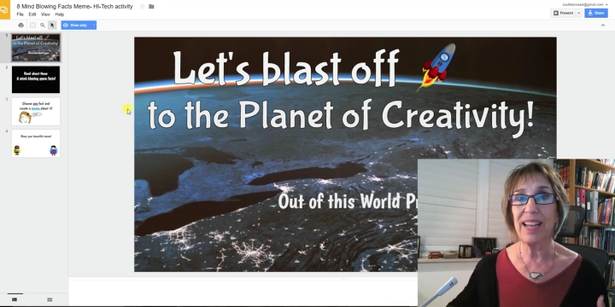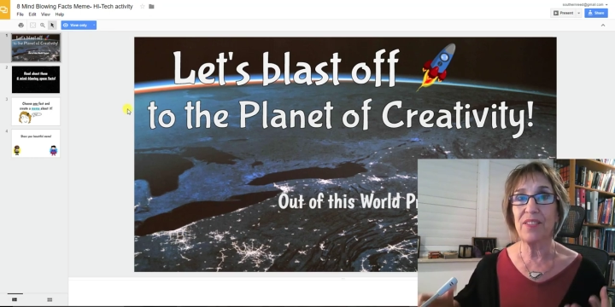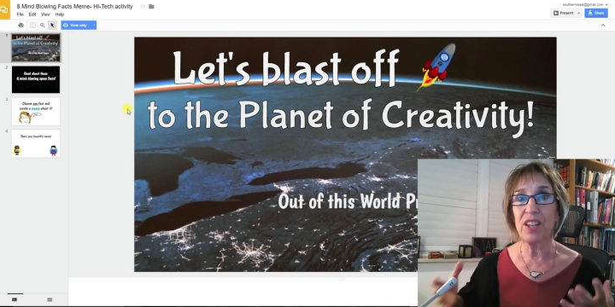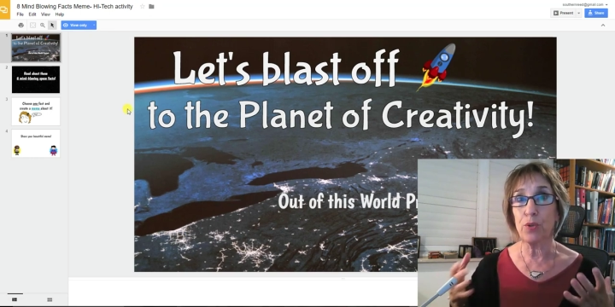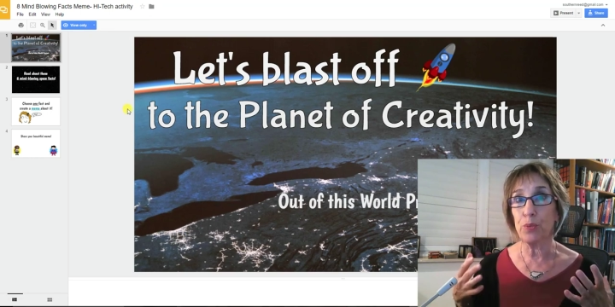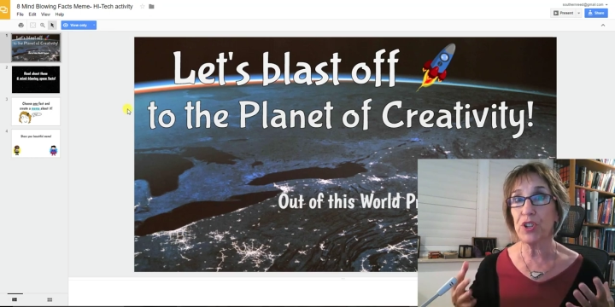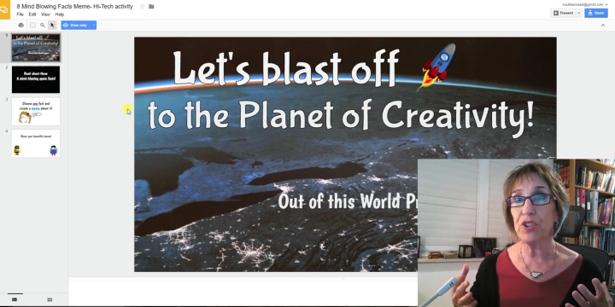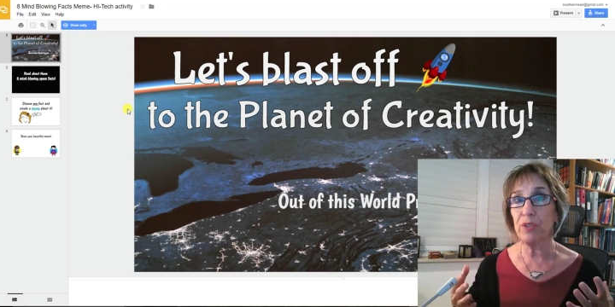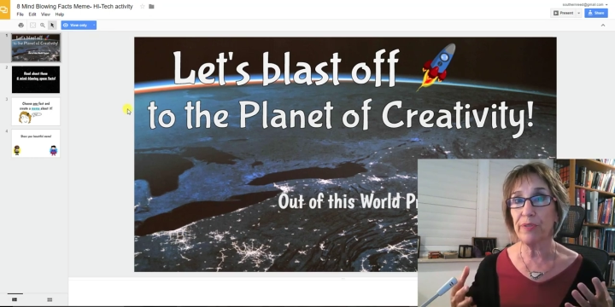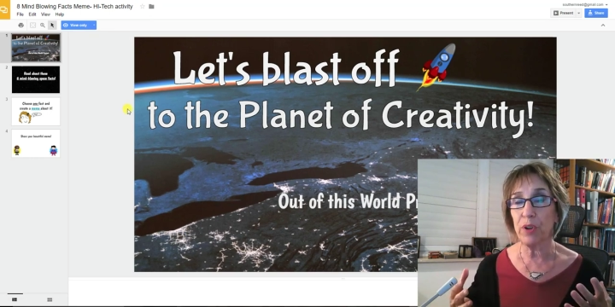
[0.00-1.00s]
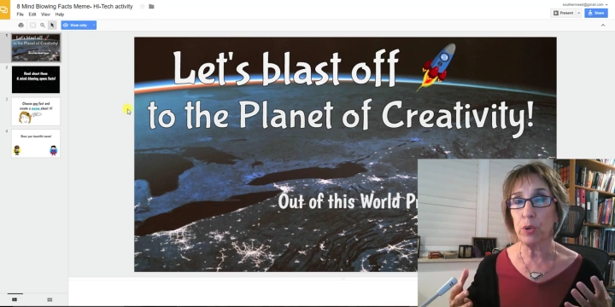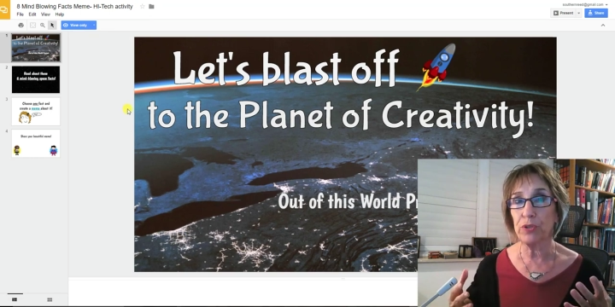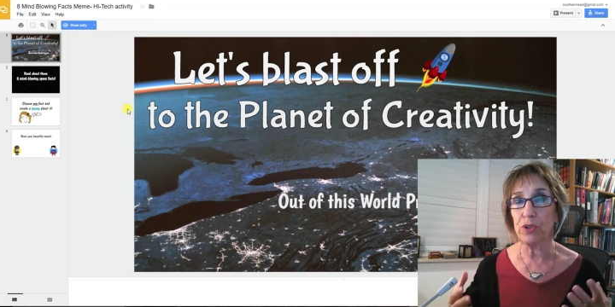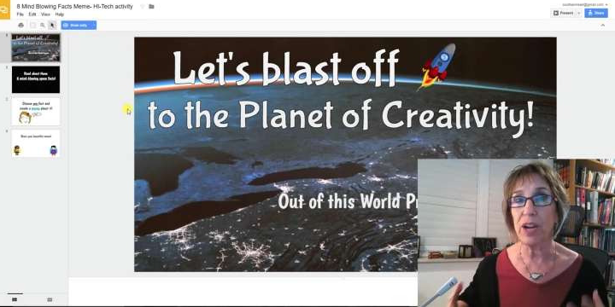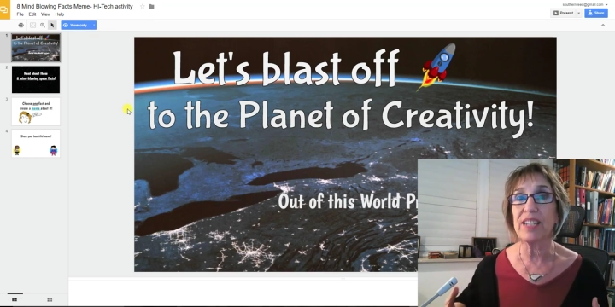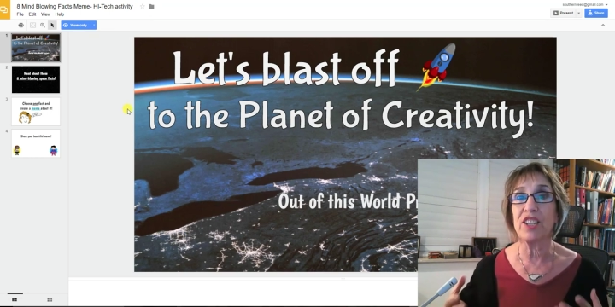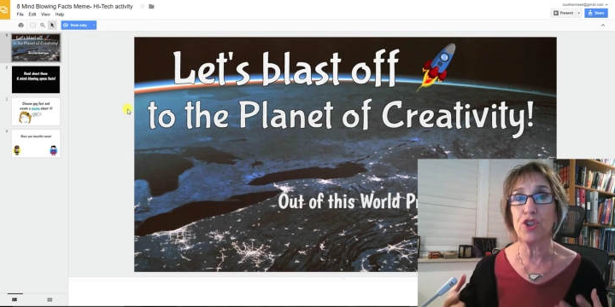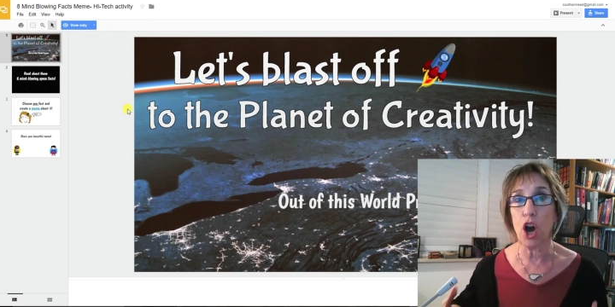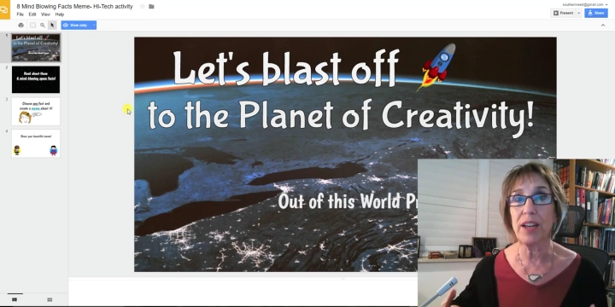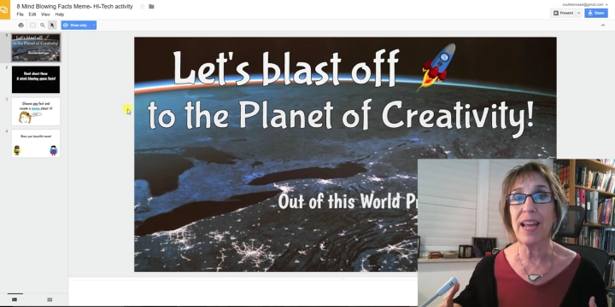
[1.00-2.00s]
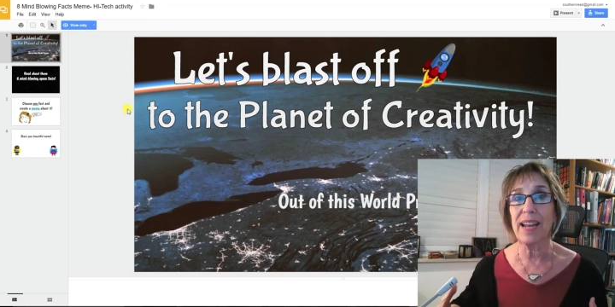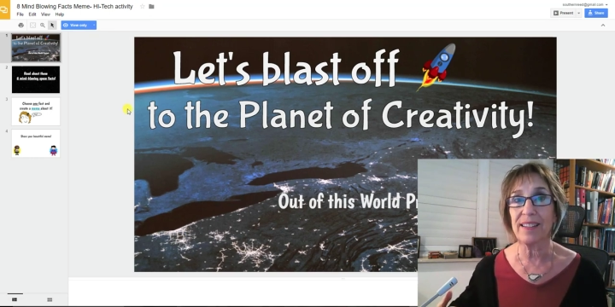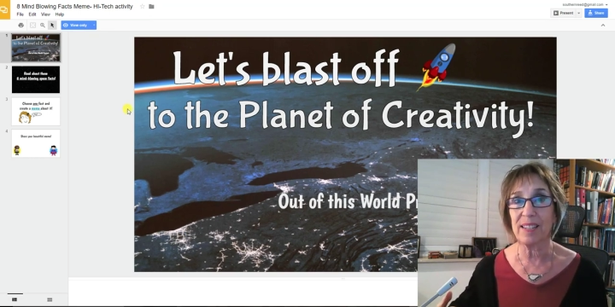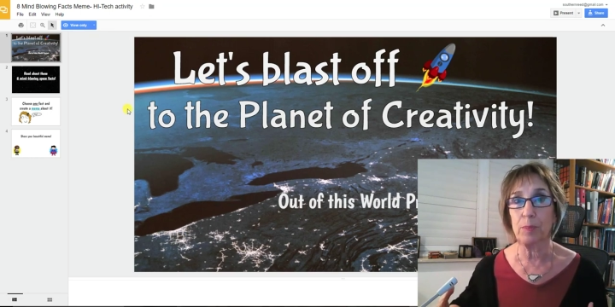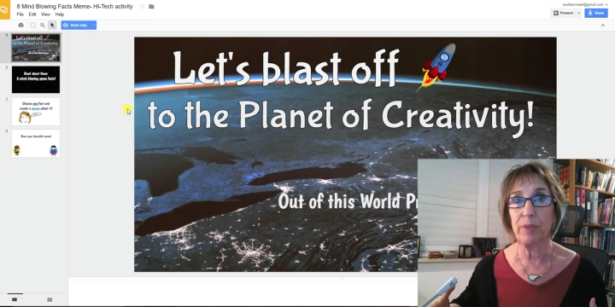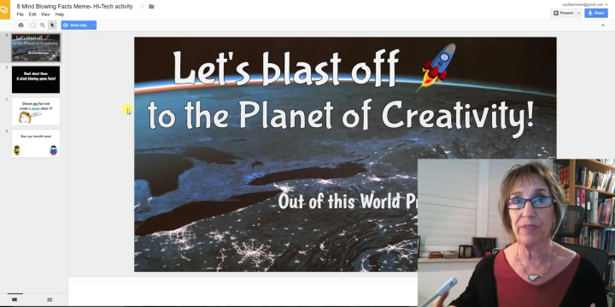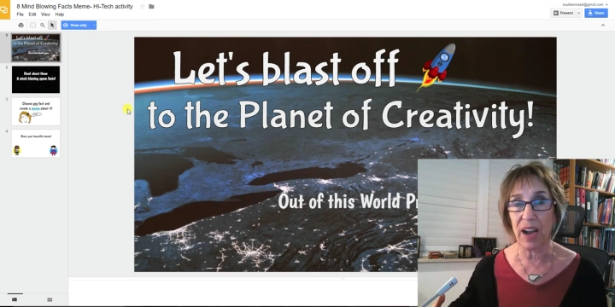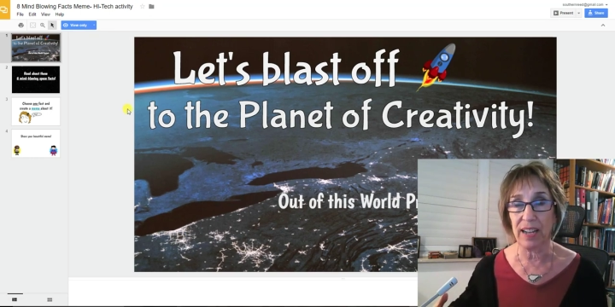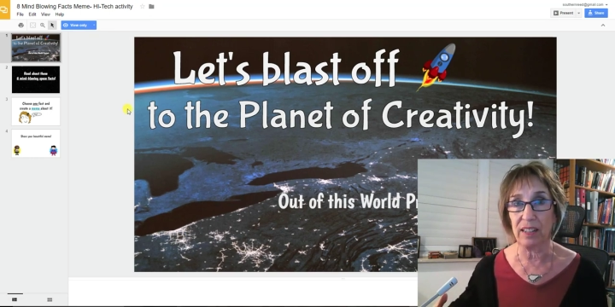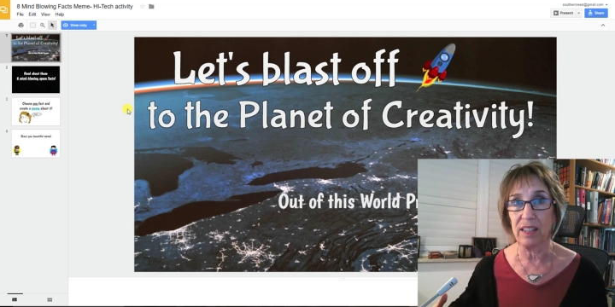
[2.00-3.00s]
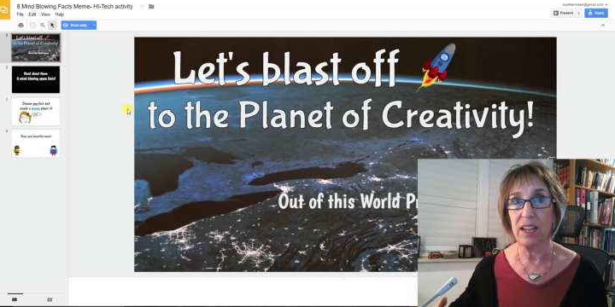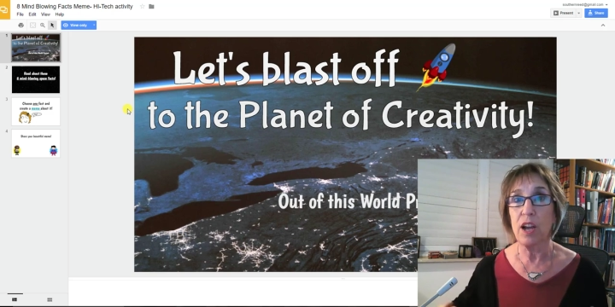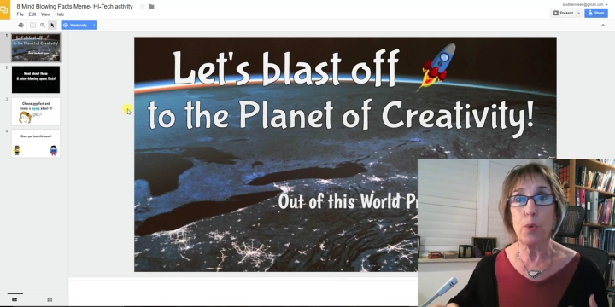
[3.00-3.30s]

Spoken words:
in the original folder as a non-editable file,